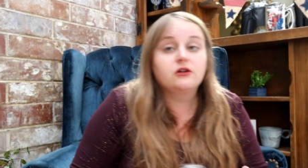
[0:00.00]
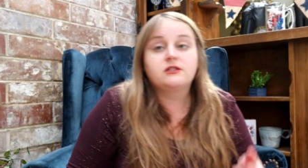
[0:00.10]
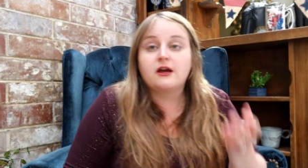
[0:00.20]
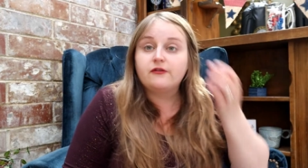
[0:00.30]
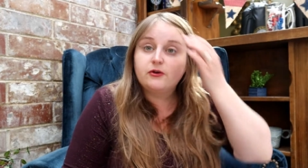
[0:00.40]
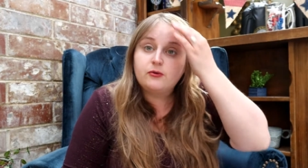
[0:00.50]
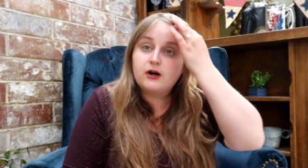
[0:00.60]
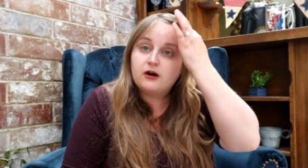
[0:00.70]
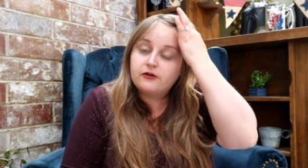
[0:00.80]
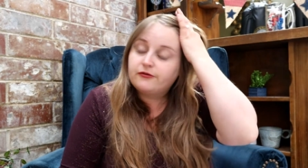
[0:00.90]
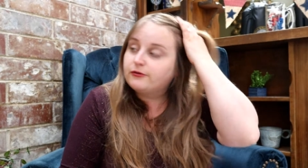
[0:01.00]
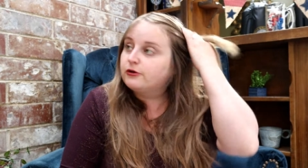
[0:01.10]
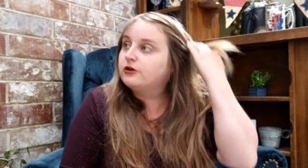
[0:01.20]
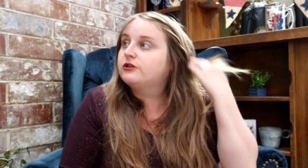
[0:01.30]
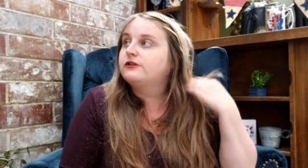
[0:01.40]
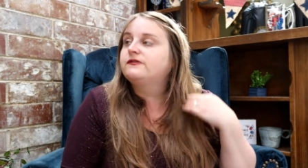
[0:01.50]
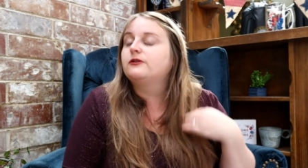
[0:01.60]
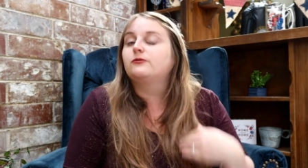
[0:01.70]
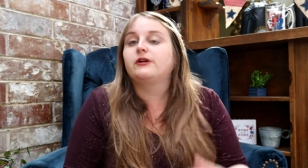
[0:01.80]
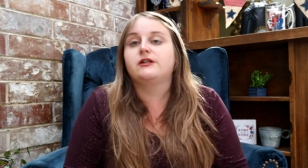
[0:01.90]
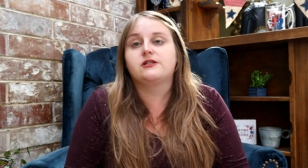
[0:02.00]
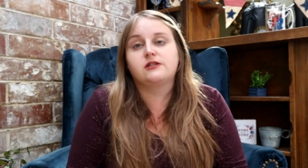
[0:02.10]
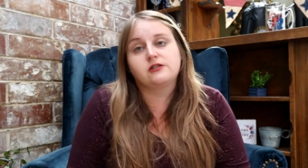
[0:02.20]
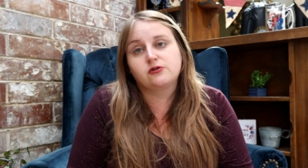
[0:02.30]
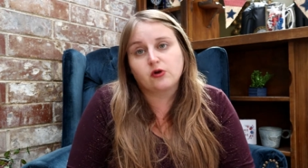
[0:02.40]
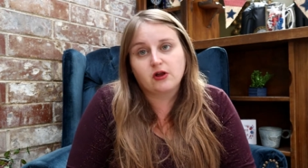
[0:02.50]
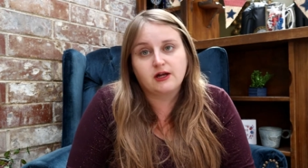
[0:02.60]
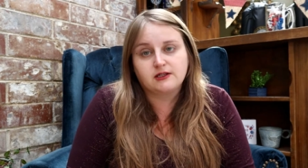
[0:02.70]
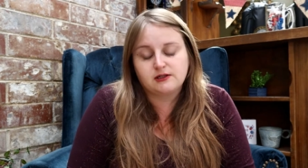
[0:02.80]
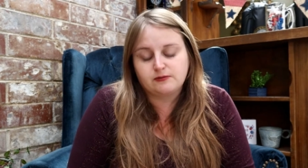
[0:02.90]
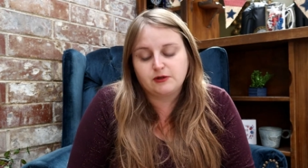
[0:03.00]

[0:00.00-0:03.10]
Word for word: looked everywhere for different ways to store glasses